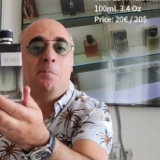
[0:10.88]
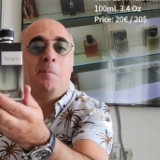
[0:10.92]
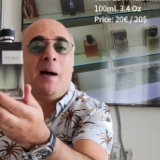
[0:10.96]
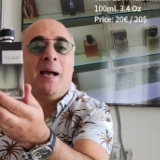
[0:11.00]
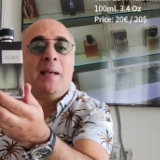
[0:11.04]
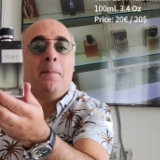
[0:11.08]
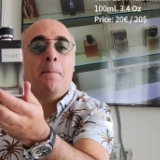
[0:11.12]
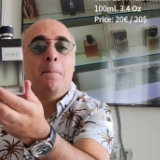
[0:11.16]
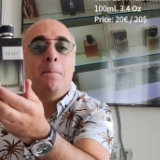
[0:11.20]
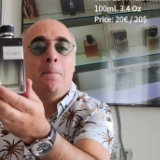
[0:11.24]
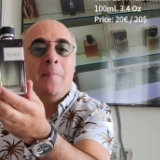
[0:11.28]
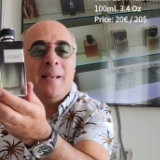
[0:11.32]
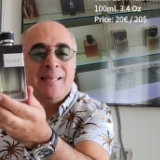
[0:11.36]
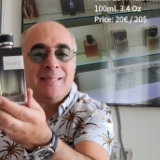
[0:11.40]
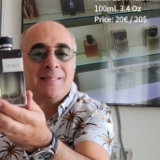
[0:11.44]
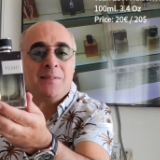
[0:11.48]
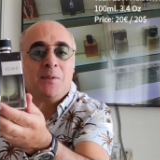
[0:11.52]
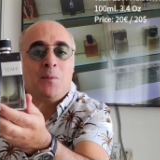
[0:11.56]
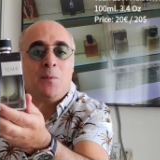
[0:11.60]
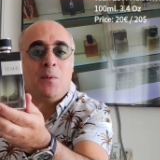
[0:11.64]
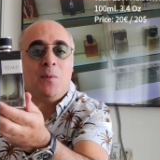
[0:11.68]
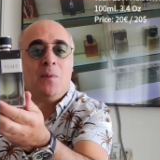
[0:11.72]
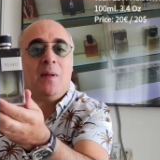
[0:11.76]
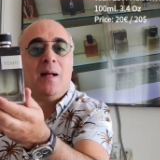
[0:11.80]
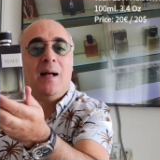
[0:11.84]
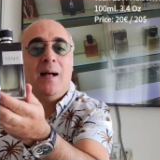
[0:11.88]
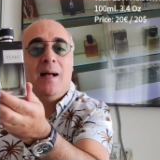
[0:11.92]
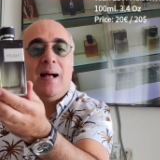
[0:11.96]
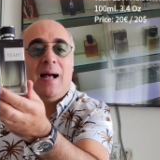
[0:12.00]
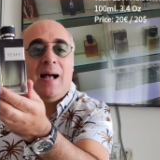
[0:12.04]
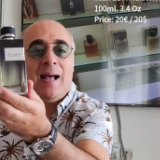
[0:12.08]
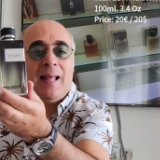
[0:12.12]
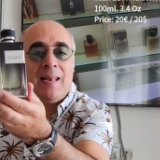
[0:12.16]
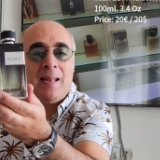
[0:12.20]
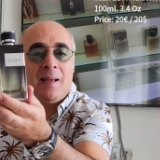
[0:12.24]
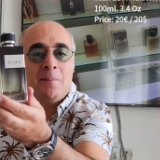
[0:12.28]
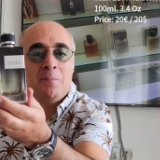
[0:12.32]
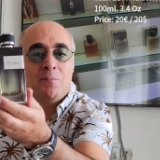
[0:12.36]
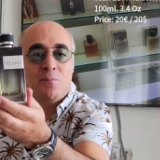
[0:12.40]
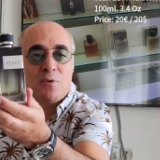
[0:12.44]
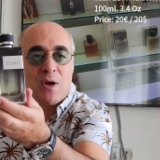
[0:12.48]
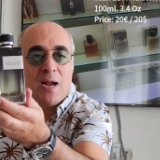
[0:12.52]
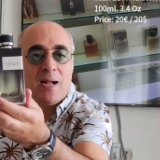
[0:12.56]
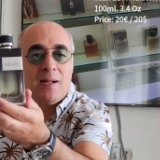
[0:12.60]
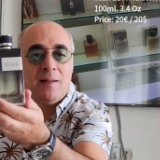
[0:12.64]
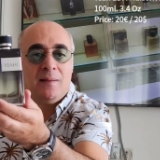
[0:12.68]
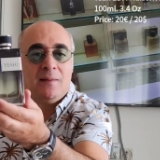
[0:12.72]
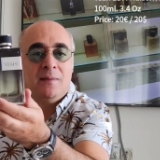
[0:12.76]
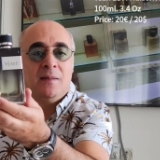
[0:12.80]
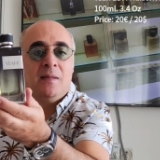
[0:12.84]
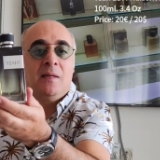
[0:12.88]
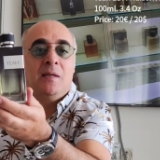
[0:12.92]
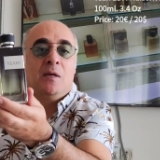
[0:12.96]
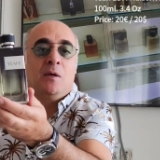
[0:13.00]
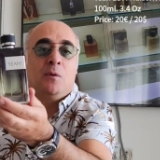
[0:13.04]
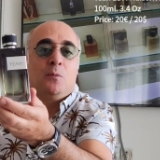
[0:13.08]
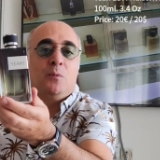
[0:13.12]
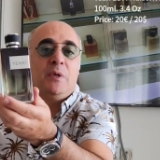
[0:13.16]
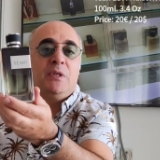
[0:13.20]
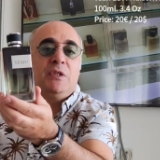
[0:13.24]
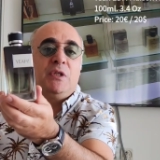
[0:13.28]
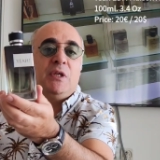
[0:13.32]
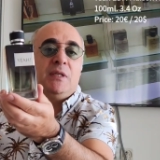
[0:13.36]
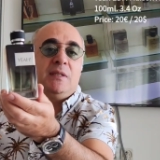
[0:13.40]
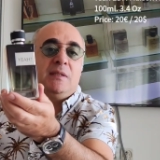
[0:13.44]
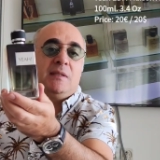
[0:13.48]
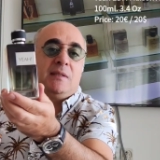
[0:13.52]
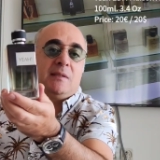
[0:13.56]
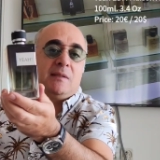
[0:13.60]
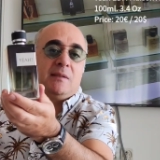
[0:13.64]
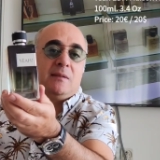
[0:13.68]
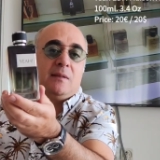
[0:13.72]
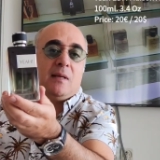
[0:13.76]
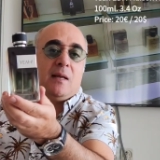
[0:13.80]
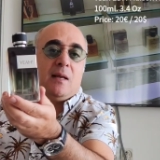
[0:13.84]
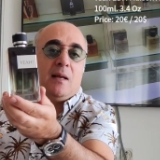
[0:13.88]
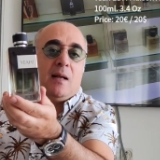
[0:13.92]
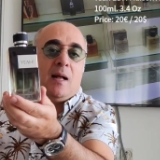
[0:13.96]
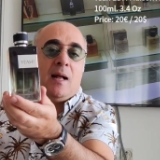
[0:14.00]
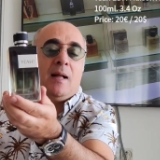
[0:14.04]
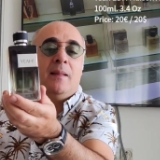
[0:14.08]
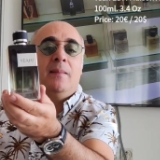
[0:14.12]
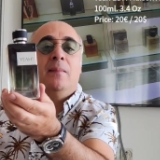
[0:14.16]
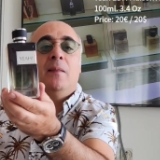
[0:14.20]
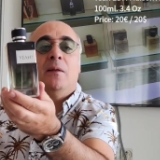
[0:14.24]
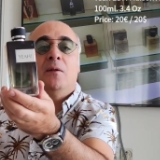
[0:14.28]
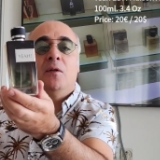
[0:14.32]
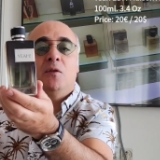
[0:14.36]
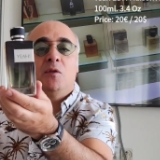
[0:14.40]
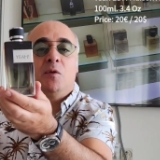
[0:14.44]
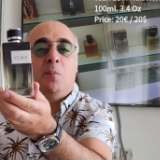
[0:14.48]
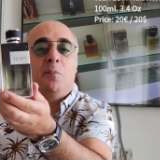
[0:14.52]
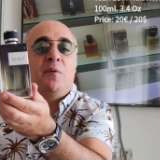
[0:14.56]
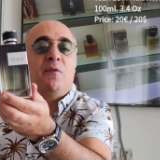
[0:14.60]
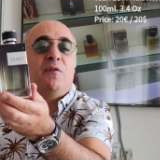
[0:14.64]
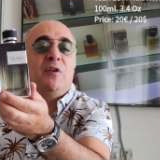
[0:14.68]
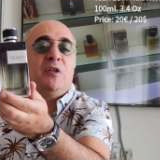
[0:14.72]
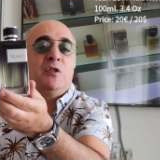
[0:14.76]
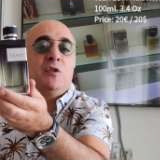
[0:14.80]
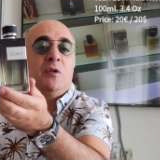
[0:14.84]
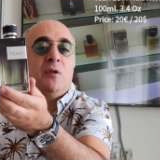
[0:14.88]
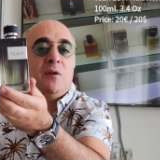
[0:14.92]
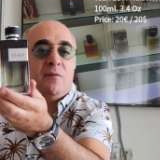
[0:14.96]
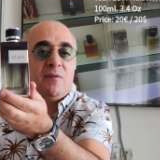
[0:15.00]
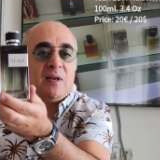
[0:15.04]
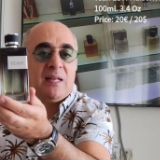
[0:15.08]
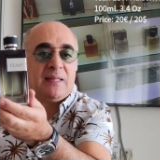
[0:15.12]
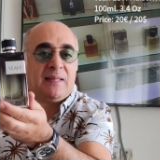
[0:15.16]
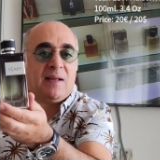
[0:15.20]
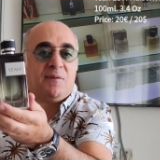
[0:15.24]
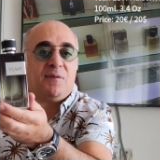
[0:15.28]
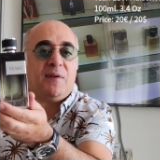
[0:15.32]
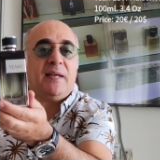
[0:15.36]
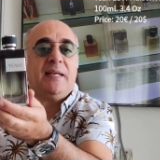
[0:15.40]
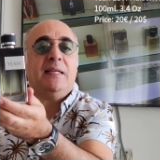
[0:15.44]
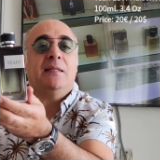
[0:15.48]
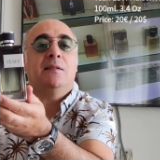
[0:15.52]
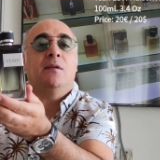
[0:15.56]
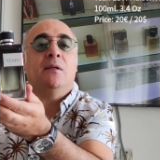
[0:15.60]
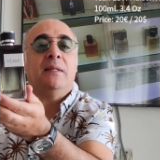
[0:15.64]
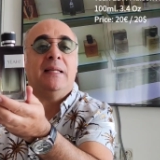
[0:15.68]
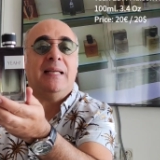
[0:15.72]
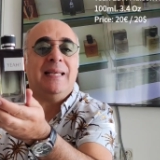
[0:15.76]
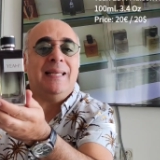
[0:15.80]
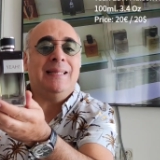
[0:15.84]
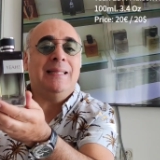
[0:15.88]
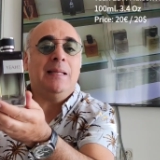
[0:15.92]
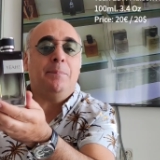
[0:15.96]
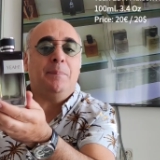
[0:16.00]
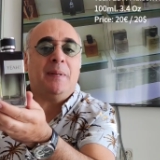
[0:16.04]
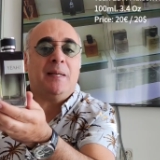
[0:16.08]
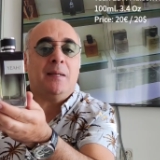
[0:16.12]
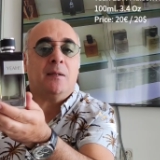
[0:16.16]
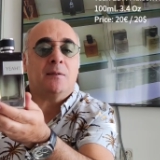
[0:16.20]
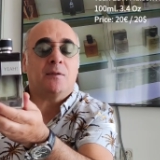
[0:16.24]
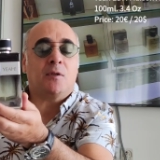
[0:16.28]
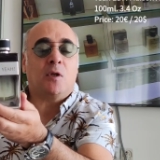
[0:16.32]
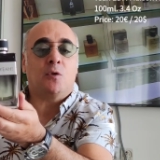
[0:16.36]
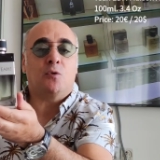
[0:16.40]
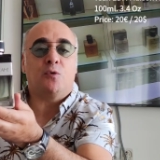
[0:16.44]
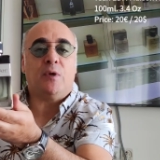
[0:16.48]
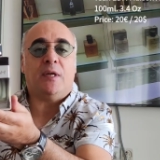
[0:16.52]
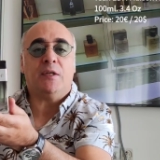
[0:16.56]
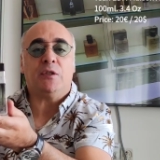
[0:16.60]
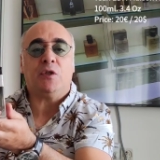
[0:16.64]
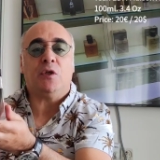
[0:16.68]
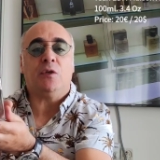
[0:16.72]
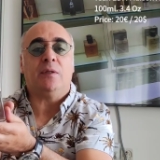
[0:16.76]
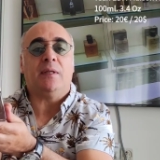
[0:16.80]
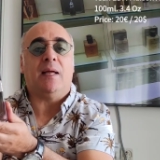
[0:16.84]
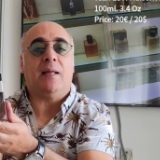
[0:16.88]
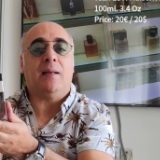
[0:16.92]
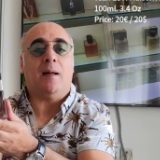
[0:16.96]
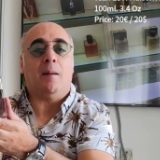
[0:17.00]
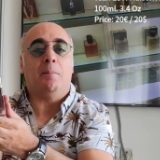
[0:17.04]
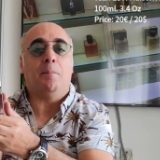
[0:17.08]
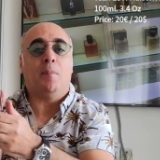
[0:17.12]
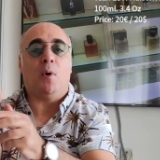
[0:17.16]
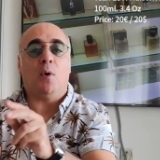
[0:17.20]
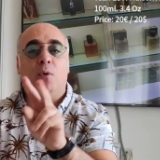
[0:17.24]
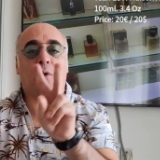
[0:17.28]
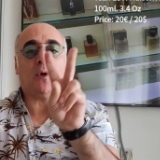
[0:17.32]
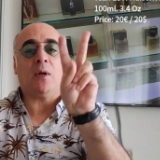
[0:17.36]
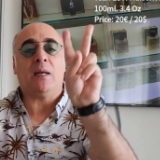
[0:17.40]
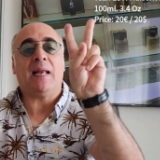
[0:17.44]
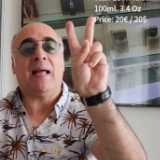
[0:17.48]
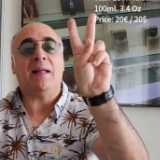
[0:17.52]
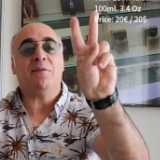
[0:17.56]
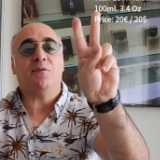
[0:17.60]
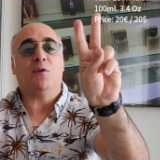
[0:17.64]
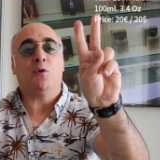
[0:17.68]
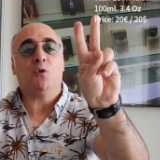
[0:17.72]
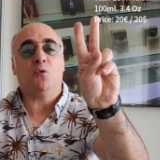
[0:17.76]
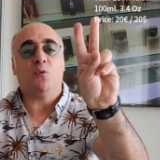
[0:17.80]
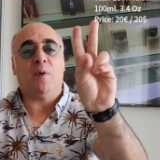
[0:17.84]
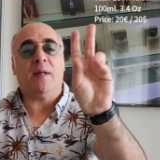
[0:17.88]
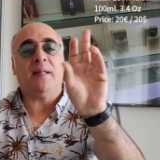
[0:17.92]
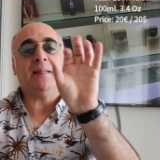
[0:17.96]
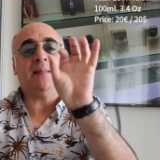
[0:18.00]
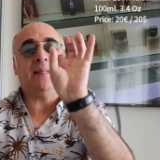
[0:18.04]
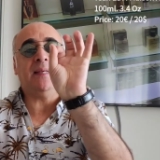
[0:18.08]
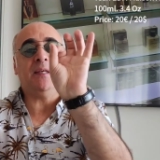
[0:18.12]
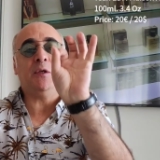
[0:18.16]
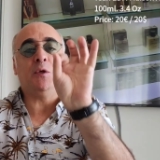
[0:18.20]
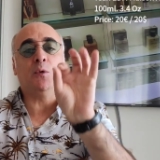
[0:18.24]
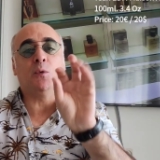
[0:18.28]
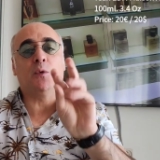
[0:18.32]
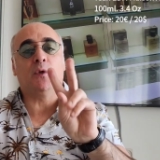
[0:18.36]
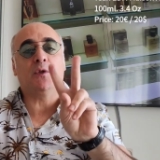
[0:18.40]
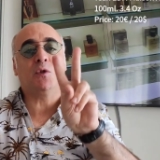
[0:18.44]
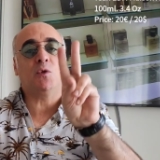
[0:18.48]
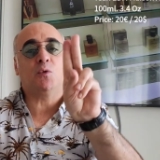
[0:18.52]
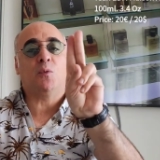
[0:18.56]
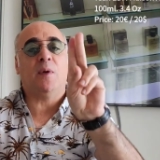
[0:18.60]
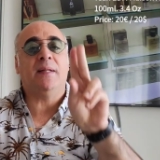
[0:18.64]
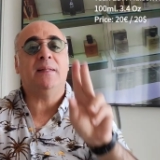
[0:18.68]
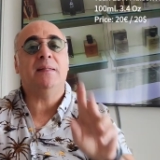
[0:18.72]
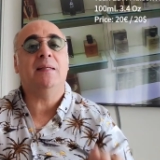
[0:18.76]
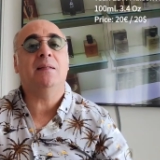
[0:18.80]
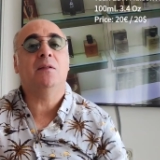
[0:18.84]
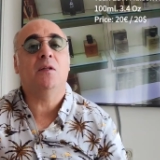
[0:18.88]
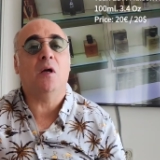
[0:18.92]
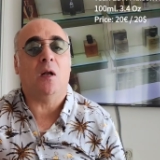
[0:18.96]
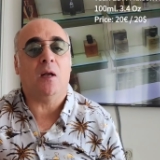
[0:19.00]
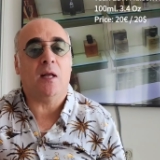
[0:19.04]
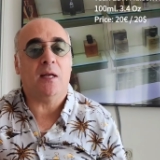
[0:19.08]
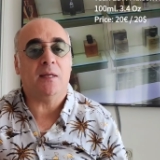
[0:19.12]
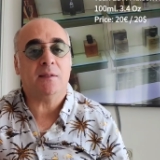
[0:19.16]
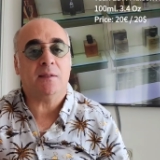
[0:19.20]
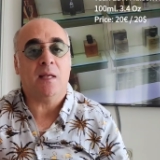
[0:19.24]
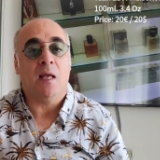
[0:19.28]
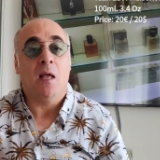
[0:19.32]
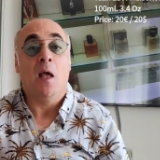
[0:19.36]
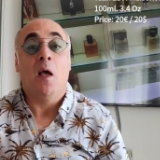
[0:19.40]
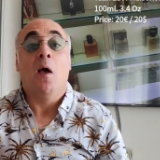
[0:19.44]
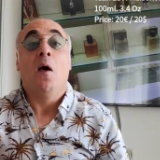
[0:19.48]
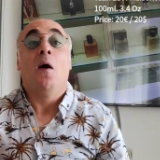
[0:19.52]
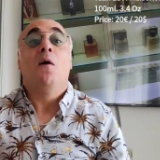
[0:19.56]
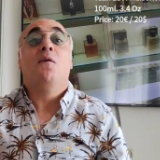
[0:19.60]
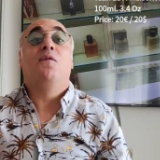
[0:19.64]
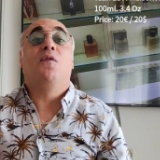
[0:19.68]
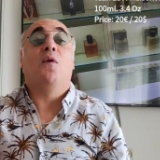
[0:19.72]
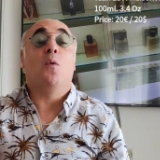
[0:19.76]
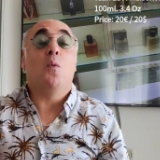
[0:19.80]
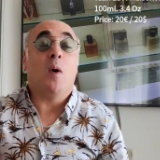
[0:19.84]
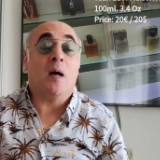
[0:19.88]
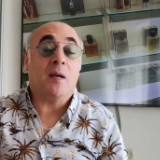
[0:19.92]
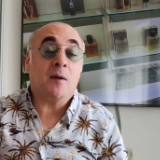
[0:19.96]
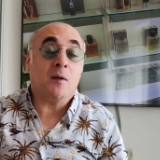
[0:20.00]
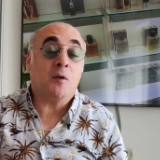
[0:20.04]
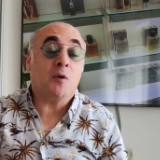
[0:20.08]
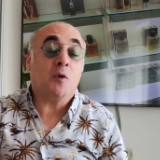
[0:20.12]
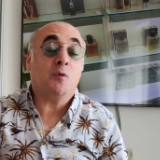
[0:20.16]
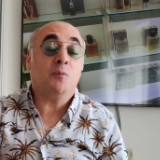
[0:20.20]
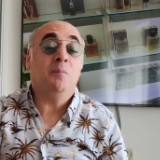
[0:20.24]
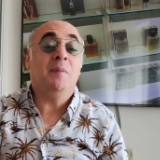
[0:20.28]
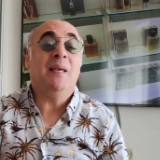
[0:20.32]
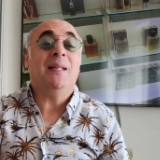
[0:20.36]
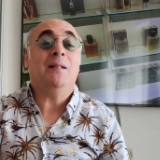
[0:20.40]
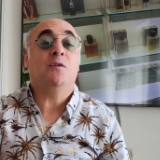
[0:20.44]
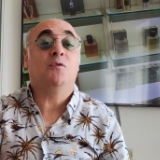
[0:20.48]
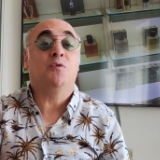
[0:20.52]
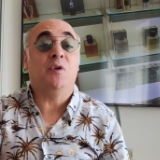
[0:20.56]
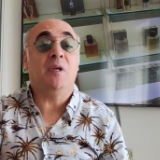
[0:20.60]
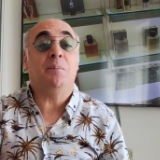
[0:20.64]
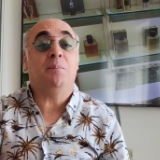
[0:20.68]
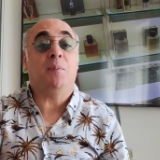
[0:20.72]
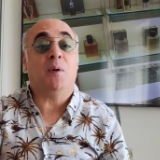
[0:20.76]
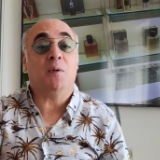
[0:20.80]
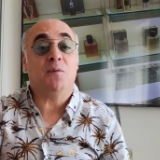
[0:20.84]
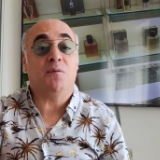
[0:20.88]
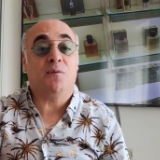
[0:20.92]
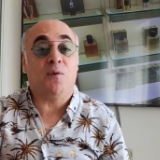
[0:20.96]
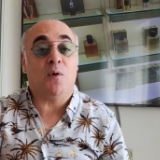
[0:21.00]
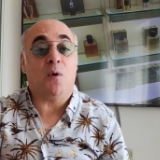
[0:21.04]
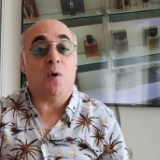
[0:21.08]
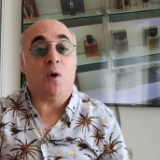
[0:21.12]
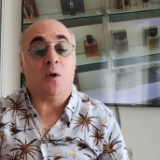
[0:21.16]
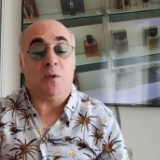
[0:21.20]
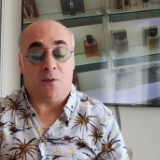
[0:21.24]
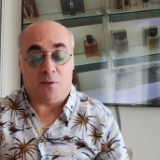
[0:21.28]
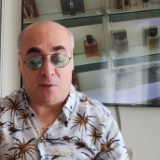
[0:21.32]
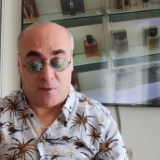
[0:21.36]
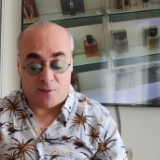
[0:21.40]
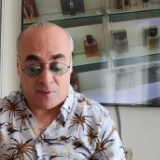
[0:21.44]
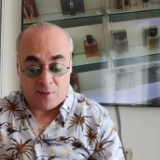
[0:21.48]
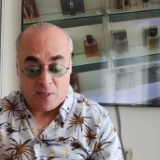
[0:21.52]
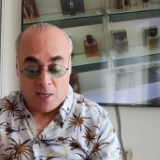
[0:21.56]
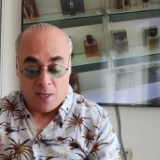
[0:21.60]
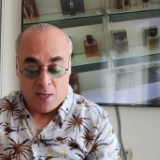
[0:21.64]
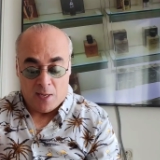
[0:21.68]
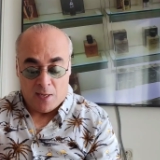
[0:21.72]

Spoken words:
by Maison Alhambra, which is under the supervision of Latafa. It's an EDP concentration that are bought online for 20 euros, $20 for 100 ml, 3.4 ounces.